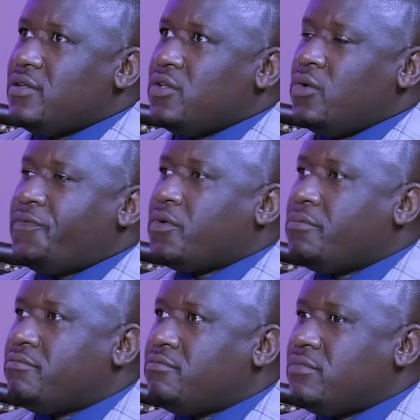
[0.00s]
you know,
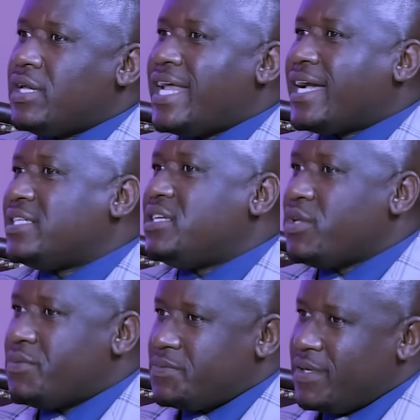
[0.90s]
from an
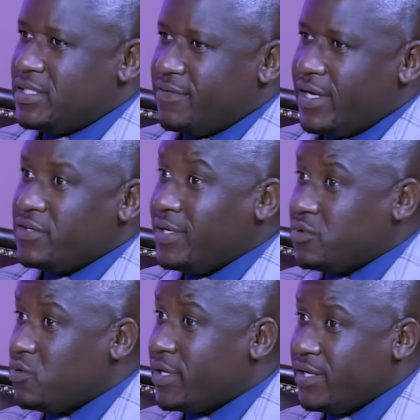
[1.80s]
academic perspective, I try
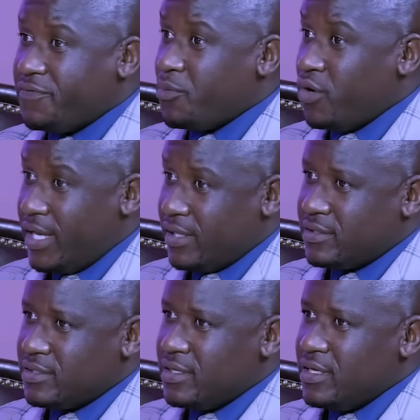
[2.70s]
to look at it from all
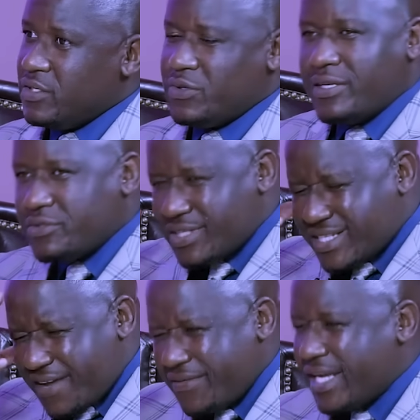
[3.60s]
angles. Trying to
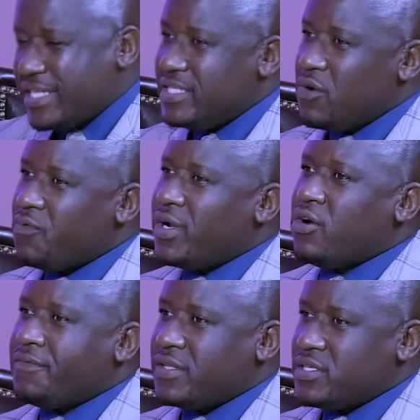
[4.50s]
just have an idea of what
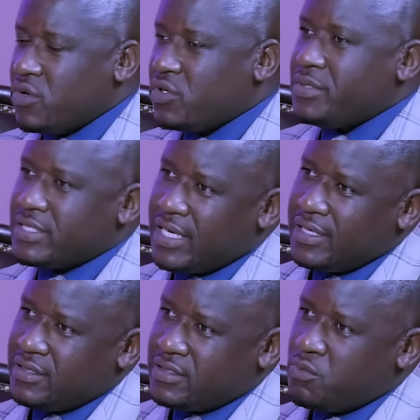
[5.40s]
our Father is going to be
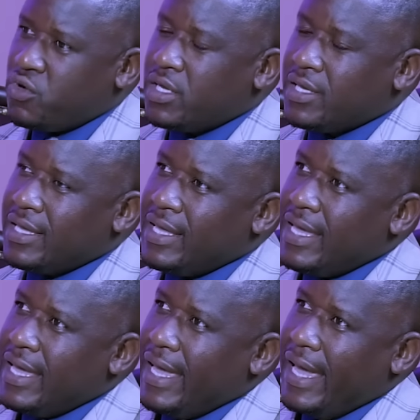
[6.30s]
saying this morning. Right.
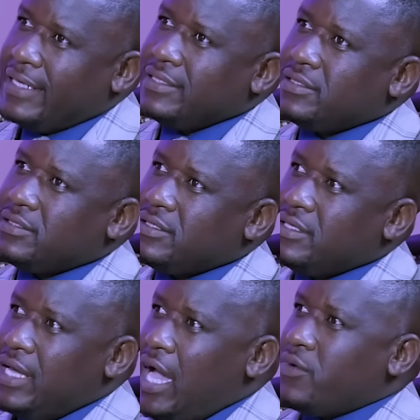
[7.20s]
And
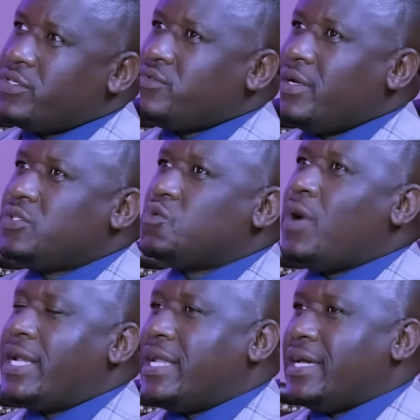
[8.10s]
I was trying to
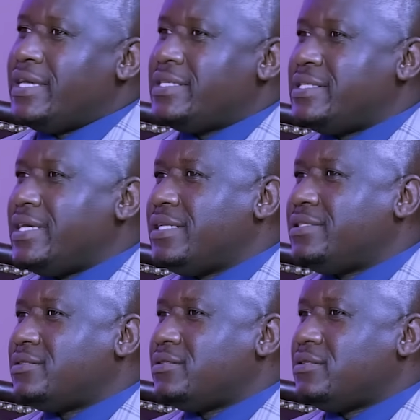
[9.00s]
wonder, is
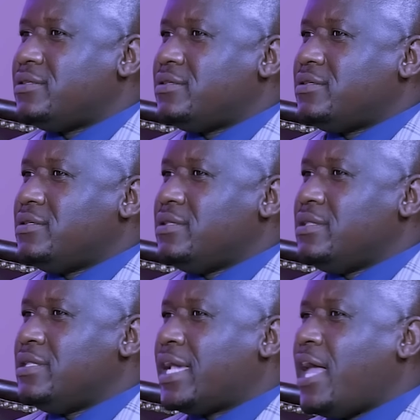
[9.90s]
it
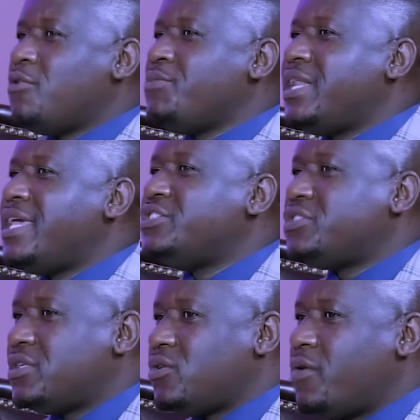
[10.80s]
the
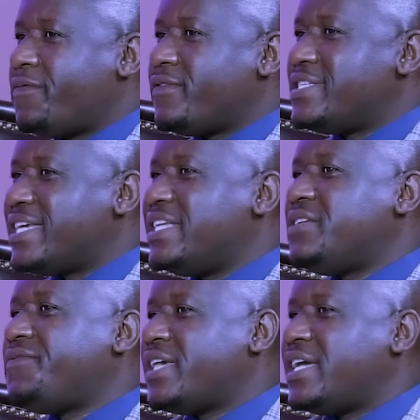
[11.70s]
culmination of
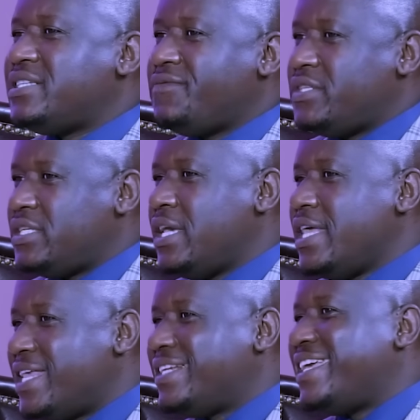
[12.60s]
scientific activity
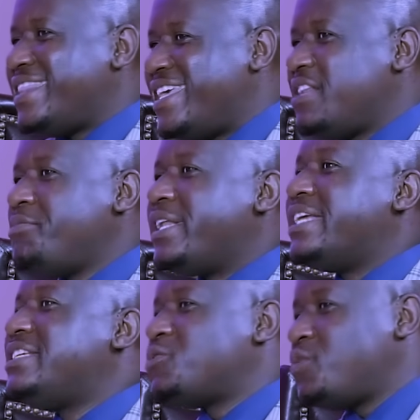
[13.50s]
that can then be
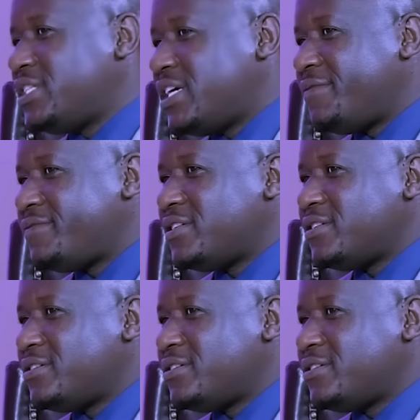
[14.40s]
read as witchcraft?